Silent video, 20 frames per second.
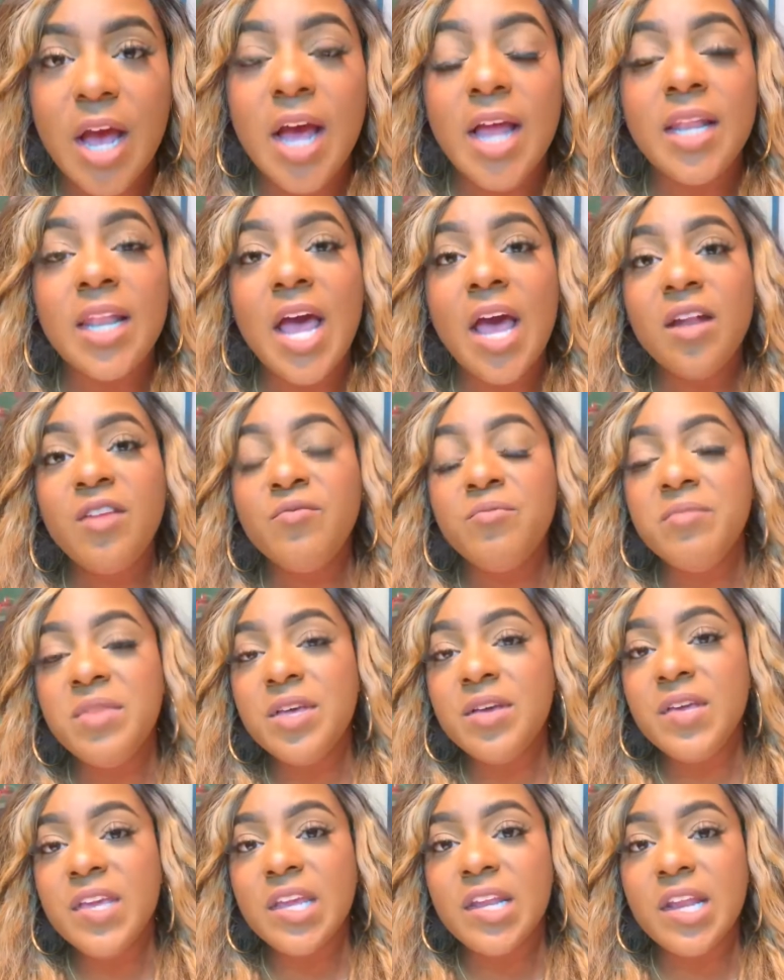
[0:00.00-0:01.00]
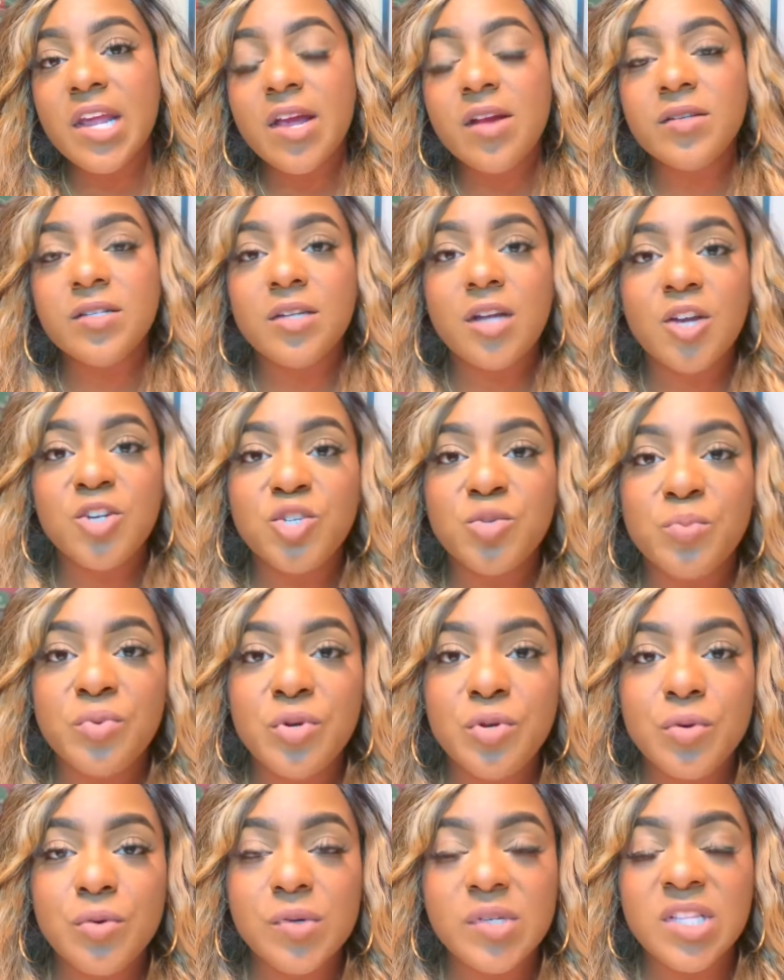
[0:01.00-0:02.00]
A lot of millionaires and
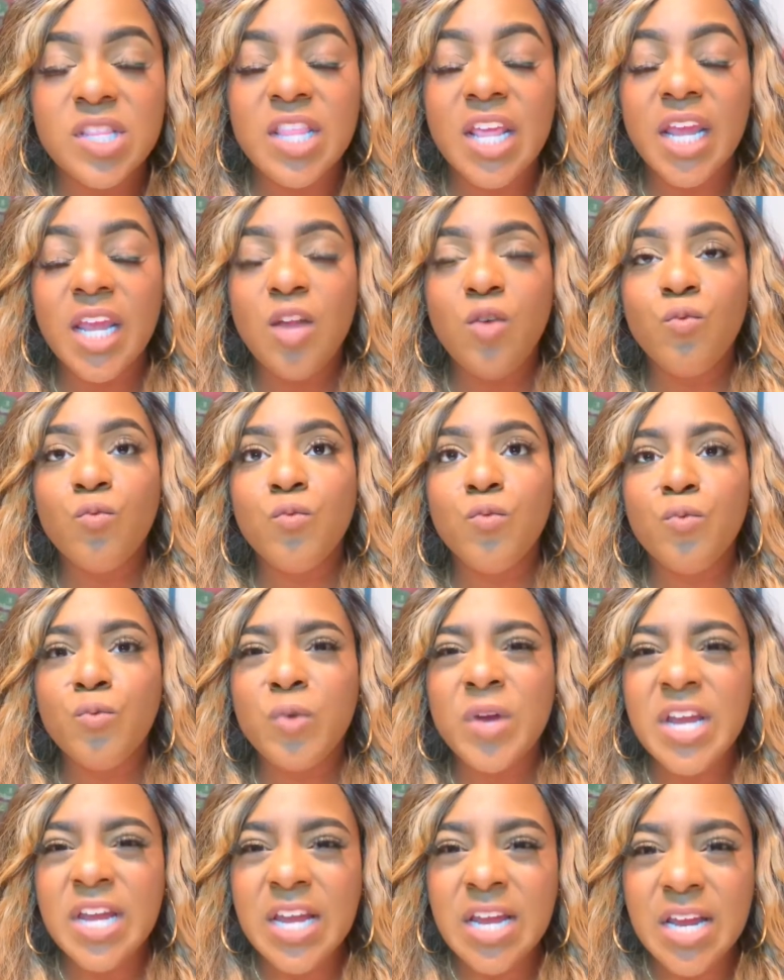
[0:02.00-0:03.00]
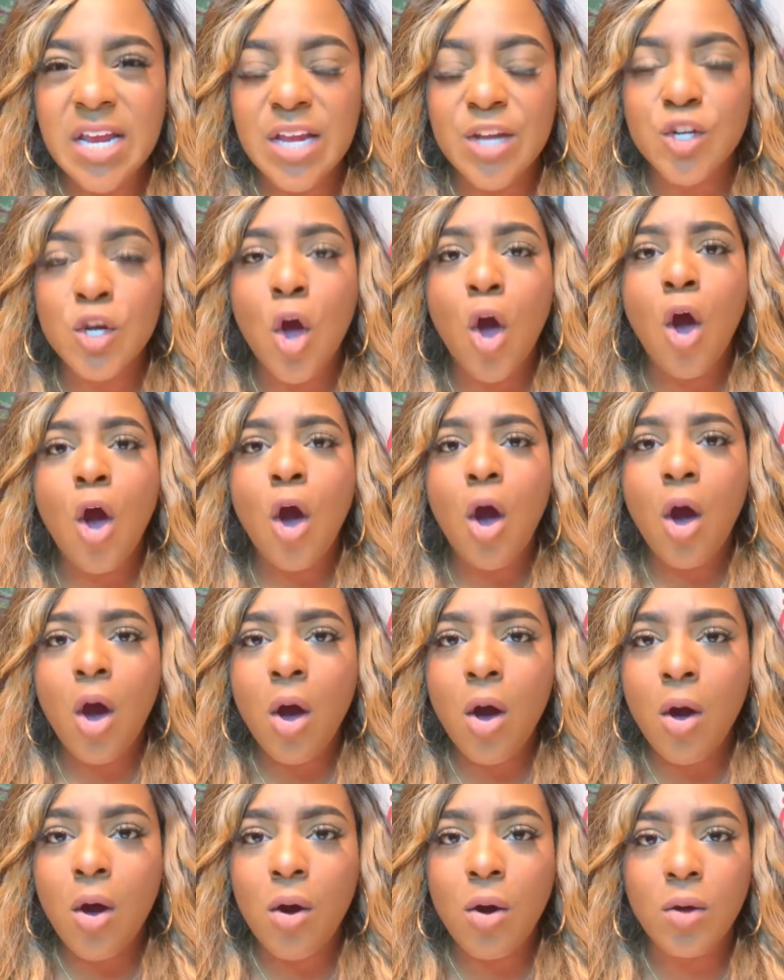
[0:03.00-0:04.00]
entrepreneurs, they read
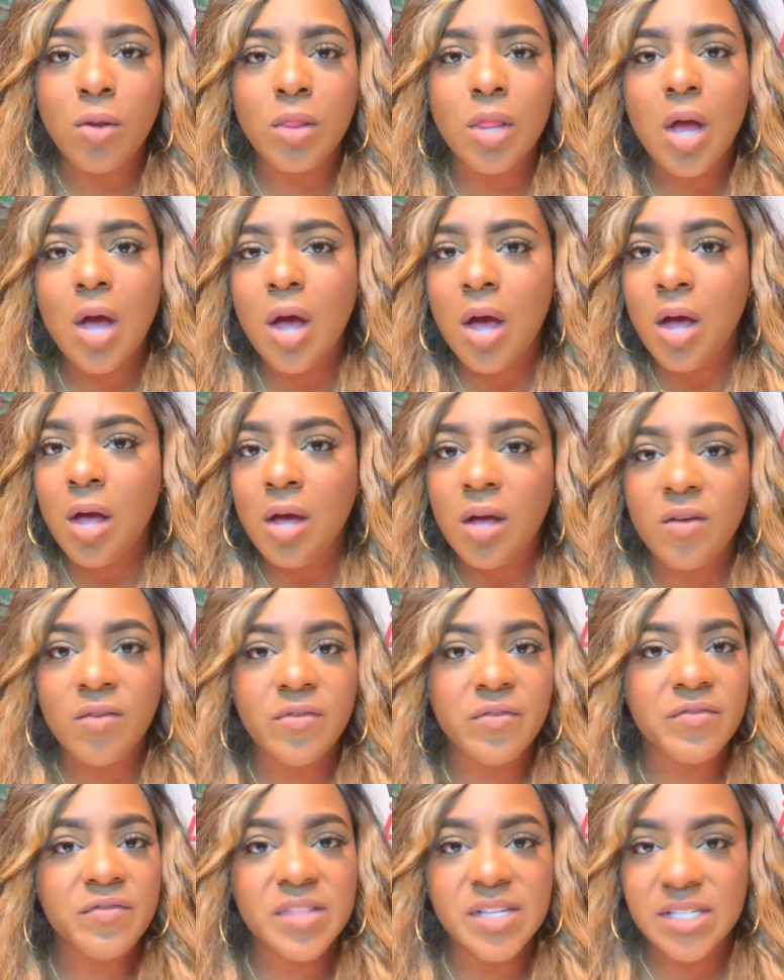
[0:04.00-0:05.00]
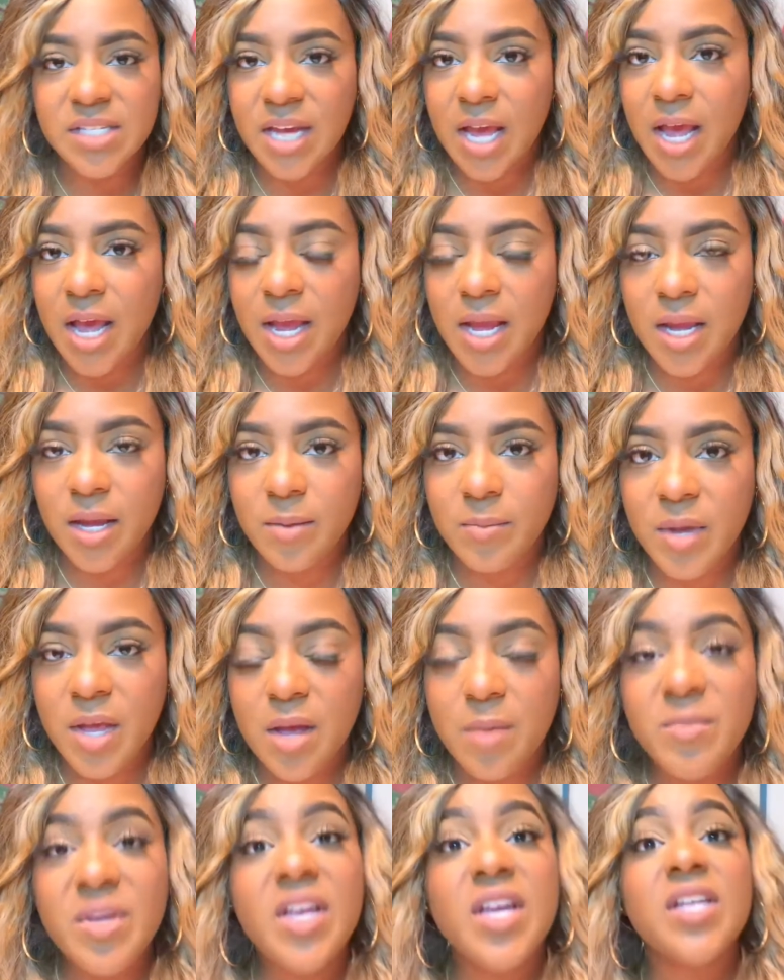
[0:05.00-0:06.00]
all of the time
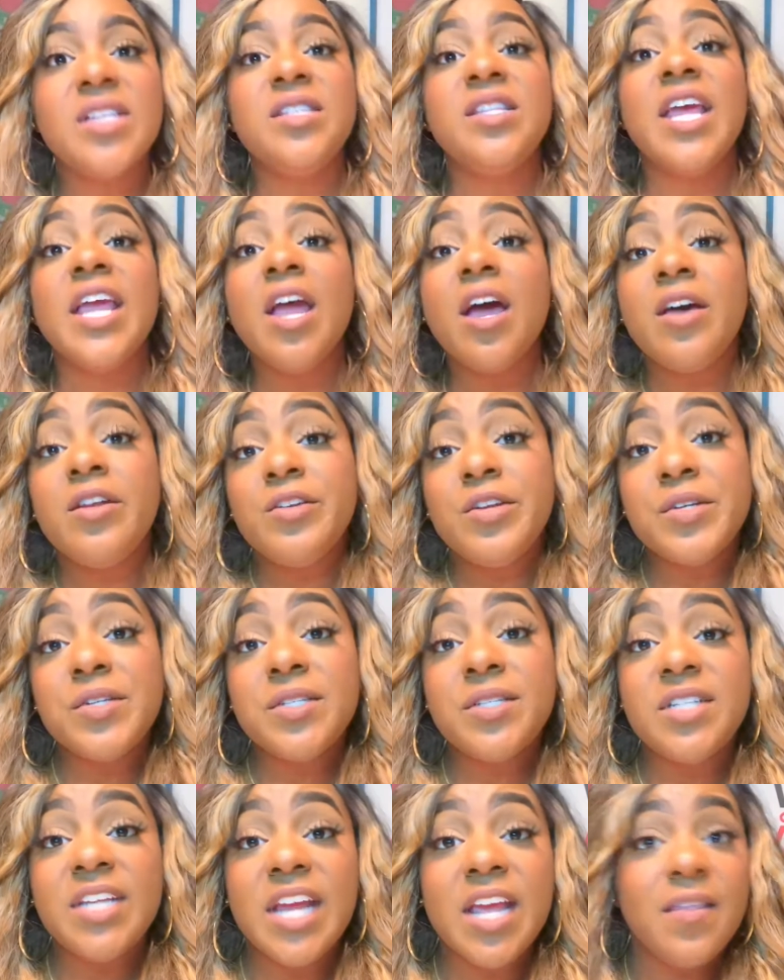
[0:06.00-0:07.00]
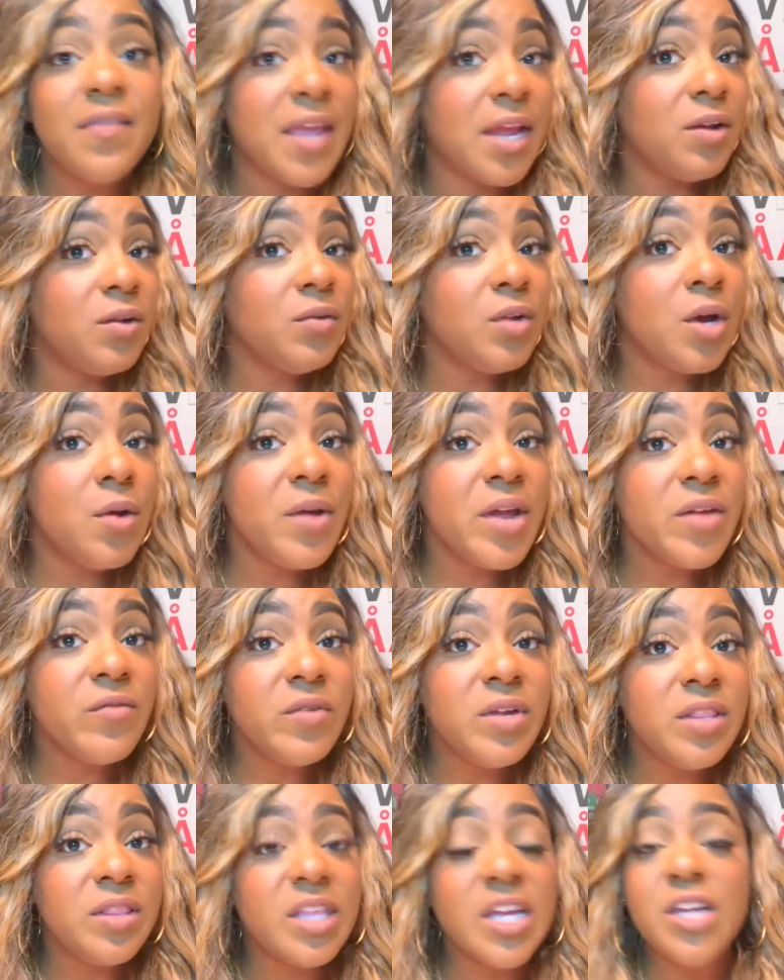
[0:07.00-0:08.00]
because they understand they don't know
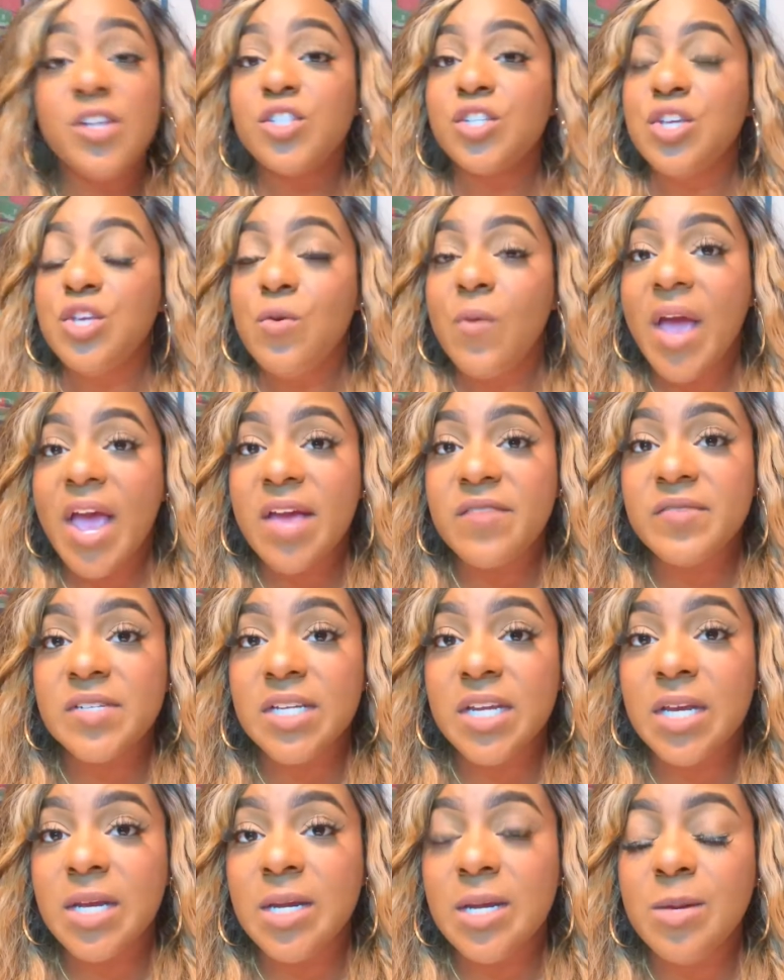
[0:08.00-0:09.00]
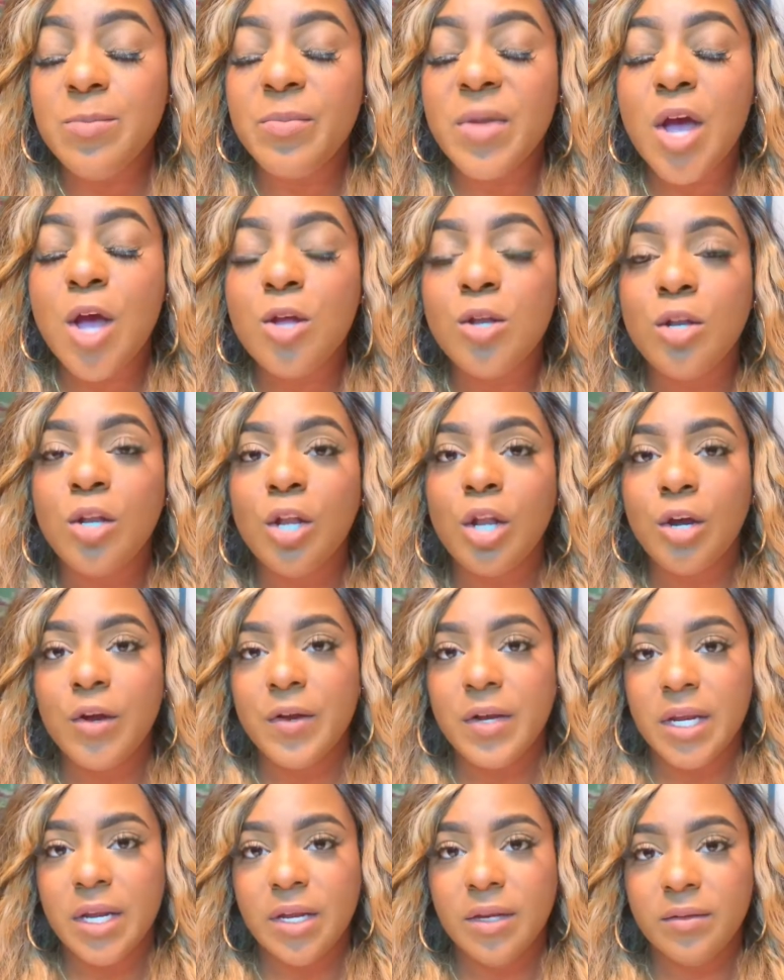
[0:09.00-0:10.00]
everything, so you have to keep
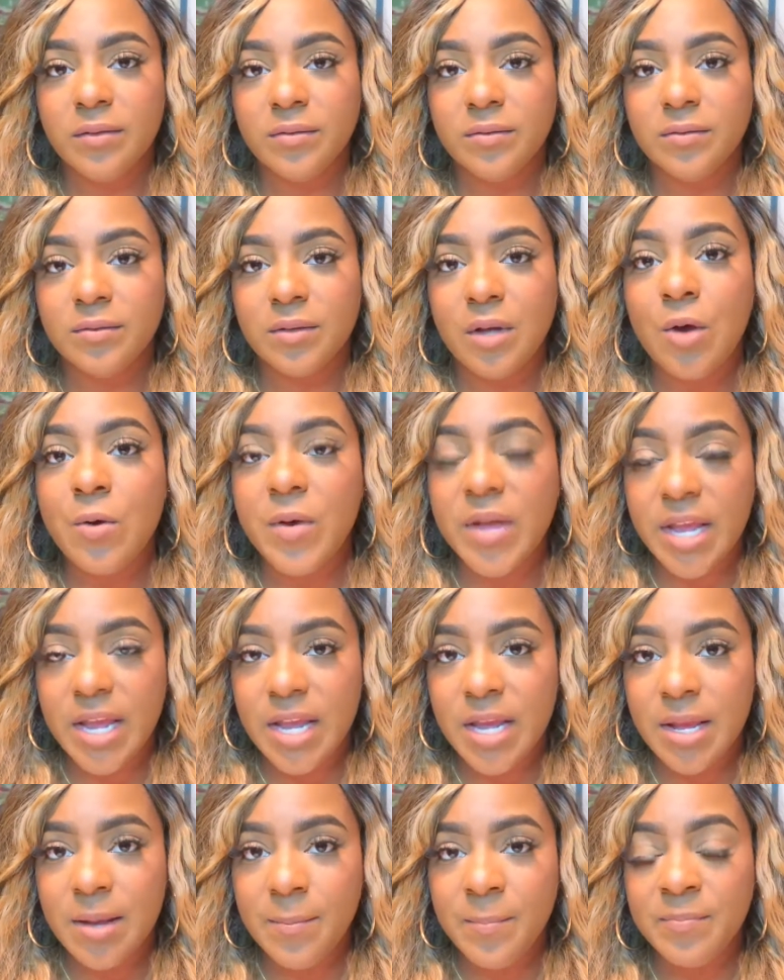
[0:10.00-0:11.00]
learning. Okay,